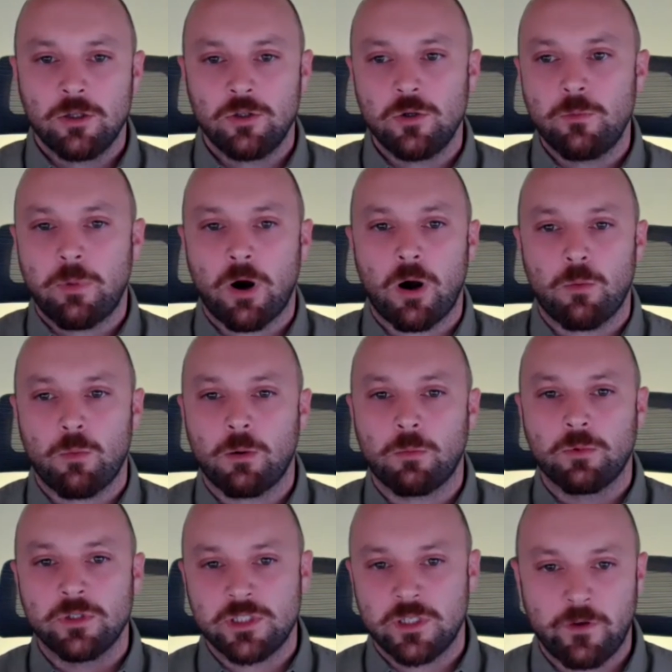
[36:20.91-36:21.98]
you bought what
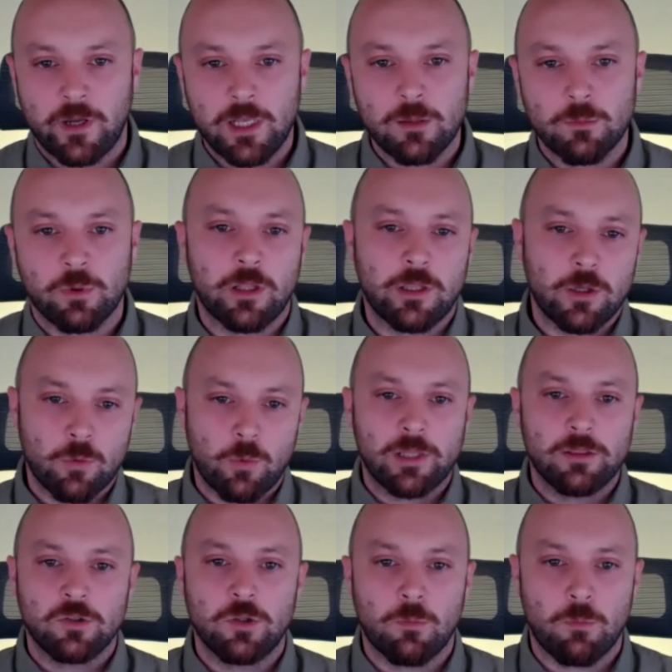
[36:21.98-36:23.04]
was available, and you
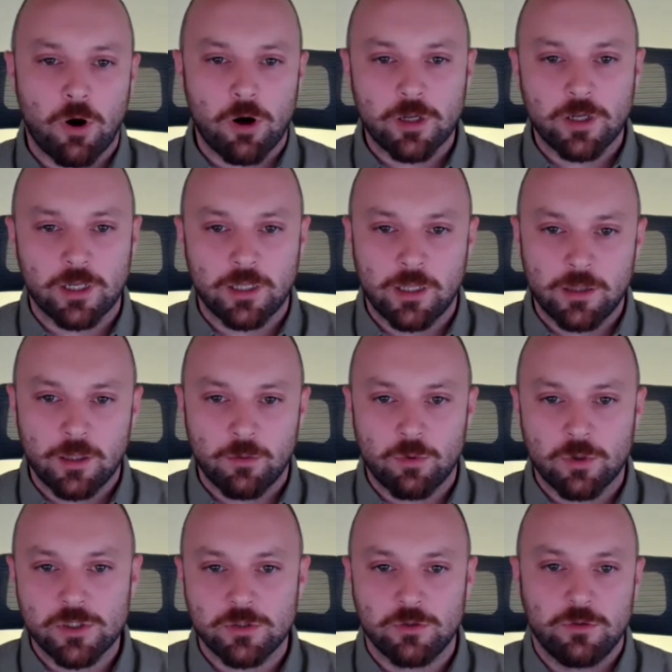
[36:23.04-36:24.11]
went to the market, and there
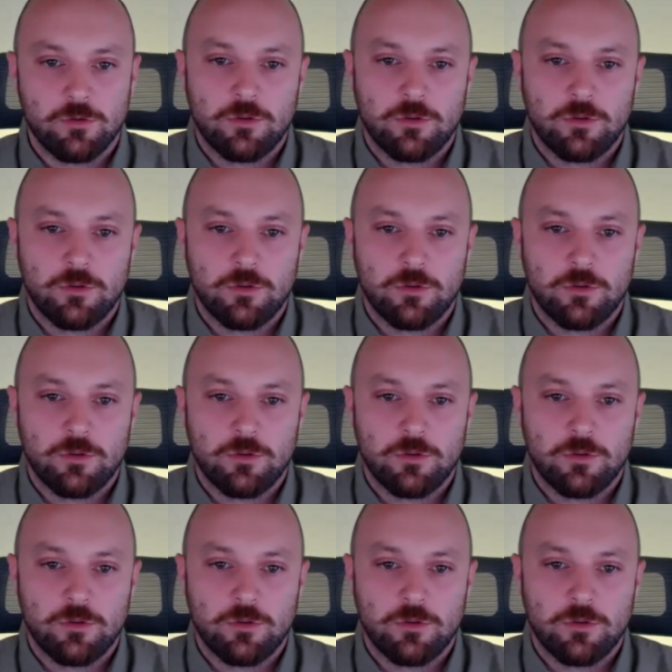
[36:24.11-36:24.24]
was,